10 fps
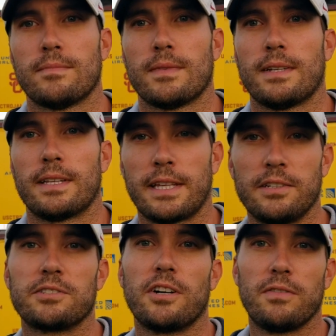I
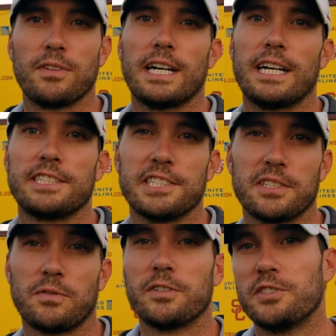think you saw flashes
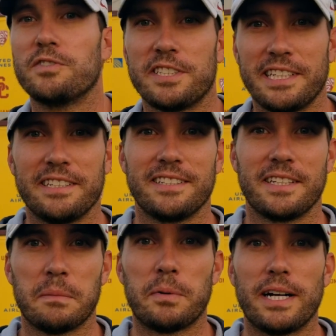of what you've seen
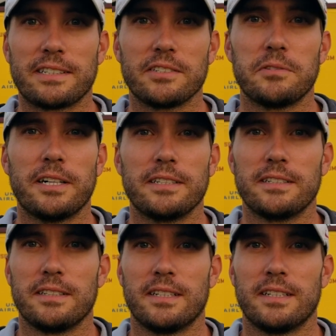in practice, right?